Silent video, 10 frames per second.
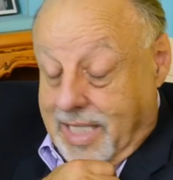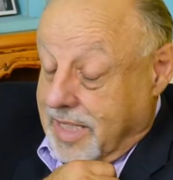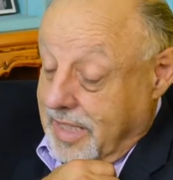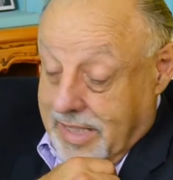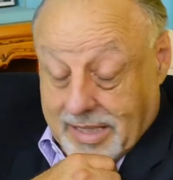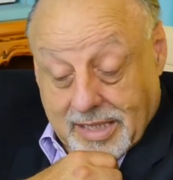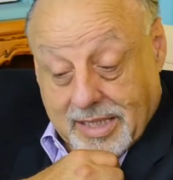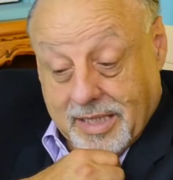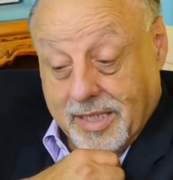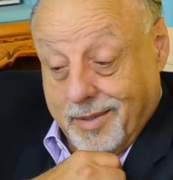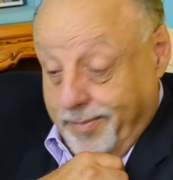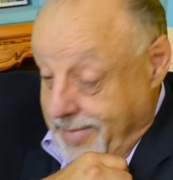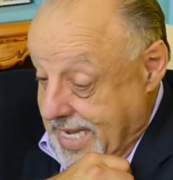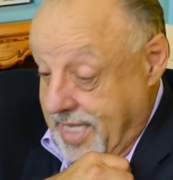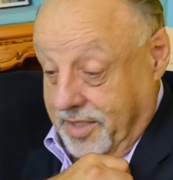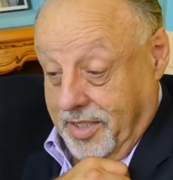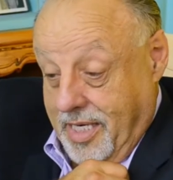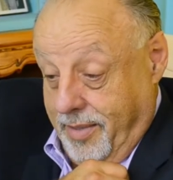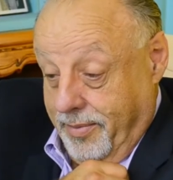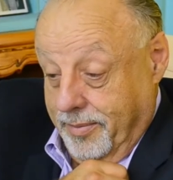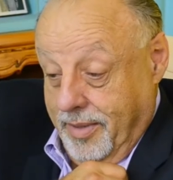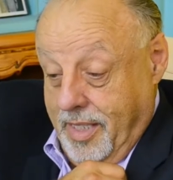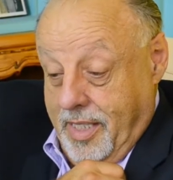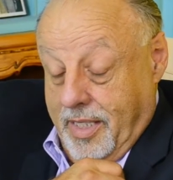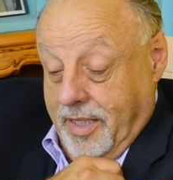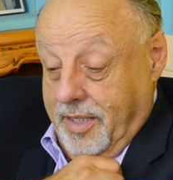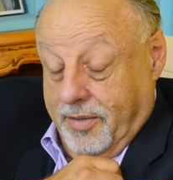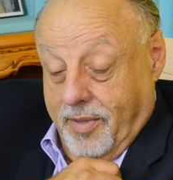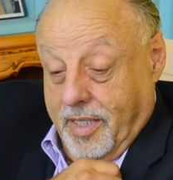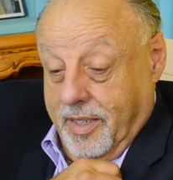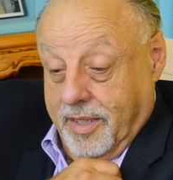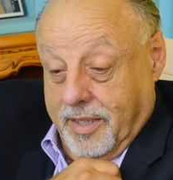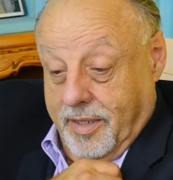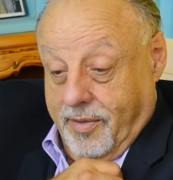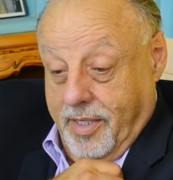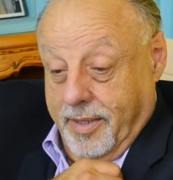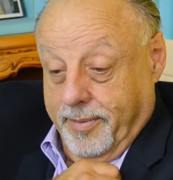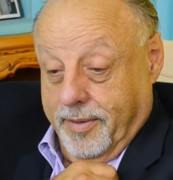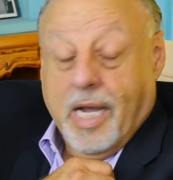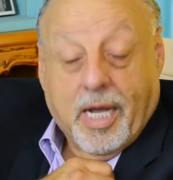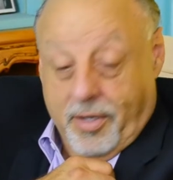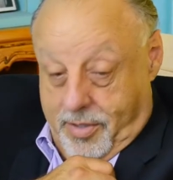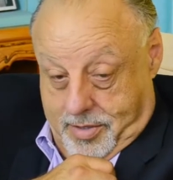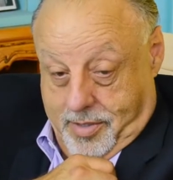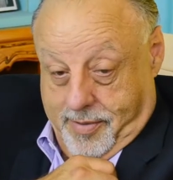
I said, This is a smash album. This record is incredible. How do you know?